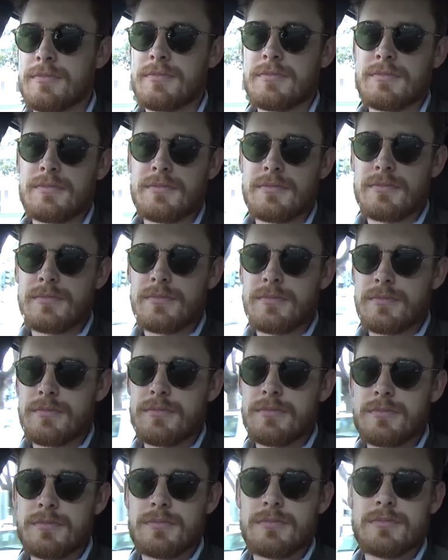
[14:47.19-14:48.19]

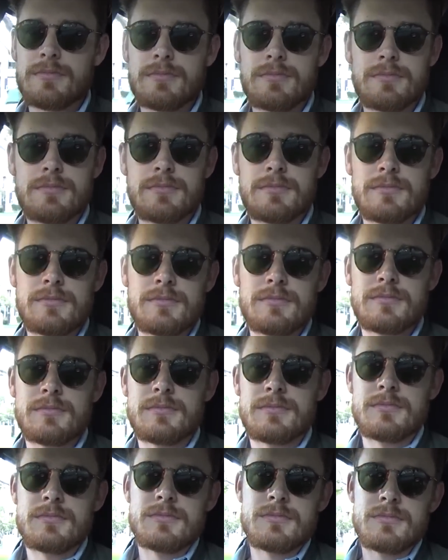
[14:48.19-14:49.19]

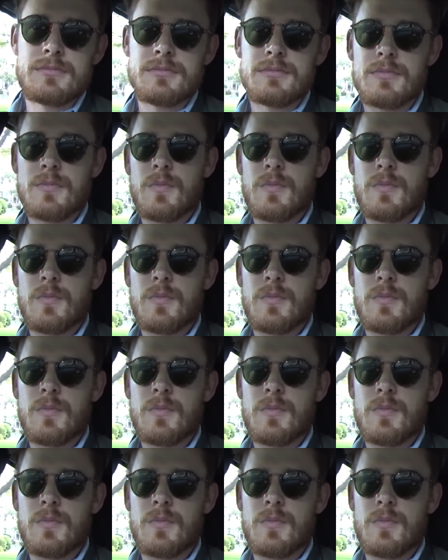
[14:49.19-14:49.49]
This person isn't speaking.